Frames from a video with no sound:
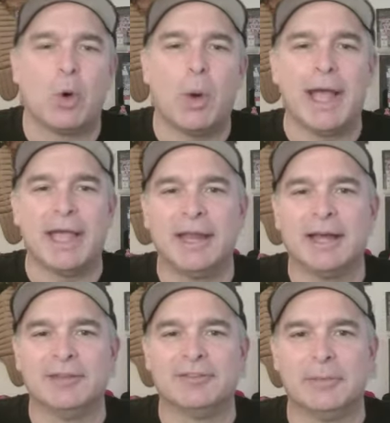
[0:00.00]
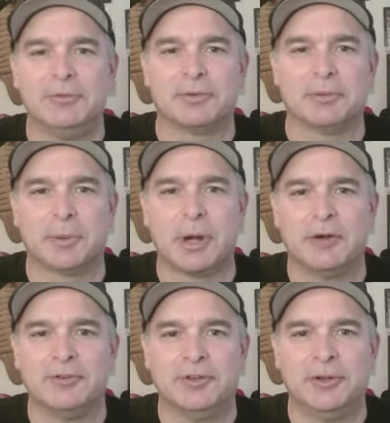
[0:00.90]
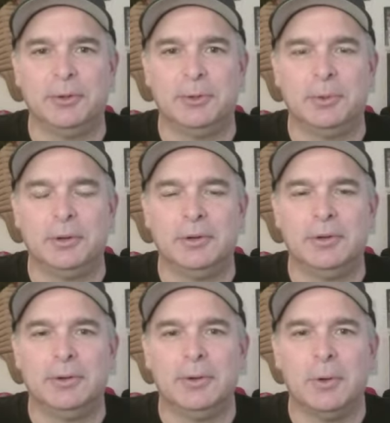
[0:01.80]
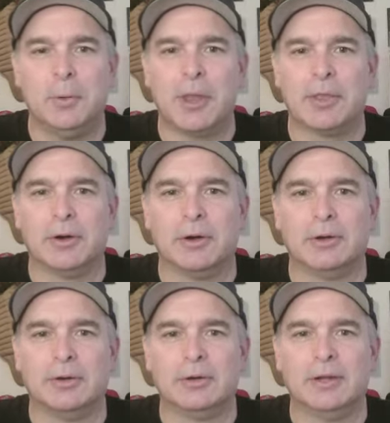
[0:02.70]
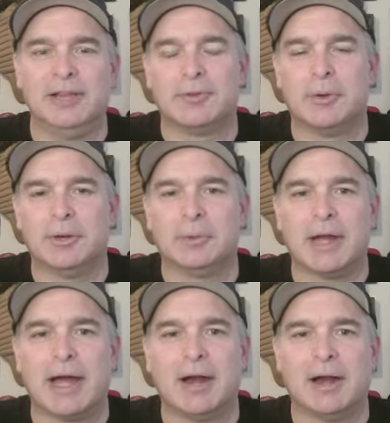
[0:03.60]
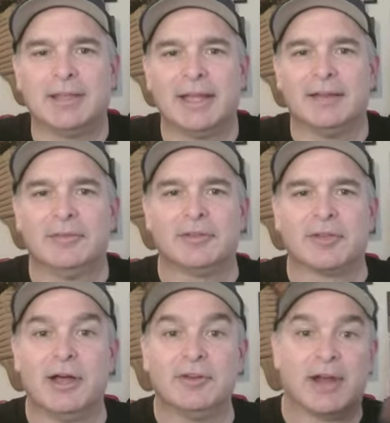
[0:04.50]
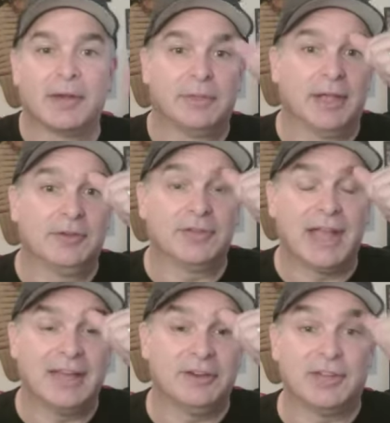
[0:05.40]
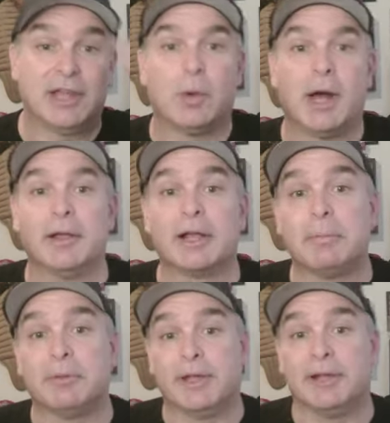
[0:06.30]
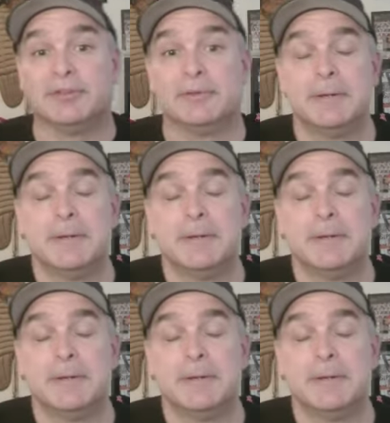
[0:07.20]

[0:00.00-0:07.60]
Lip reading: quiet on the subject with regards to whether he's going to retire at the end of this contract with the Angels. I understand why. A couple things.